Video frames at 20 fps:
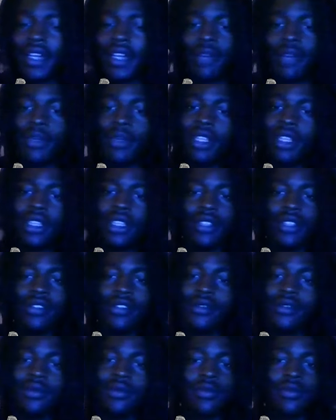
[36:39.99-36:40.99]
I mean,
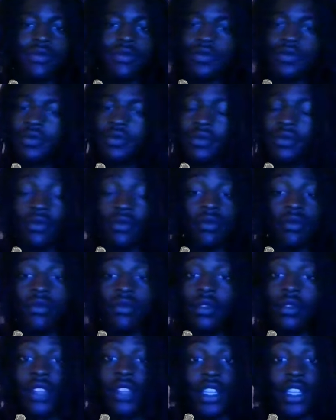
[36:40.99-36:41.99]

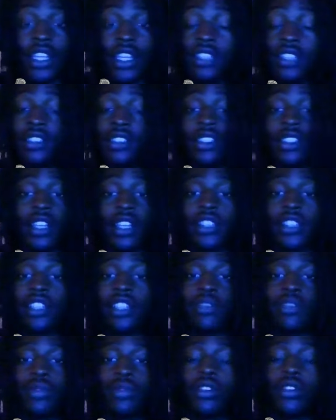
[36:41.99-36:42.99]
the Knicks is like
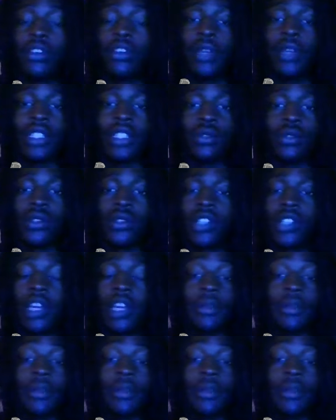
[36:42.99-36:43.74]
they throwing him out the water.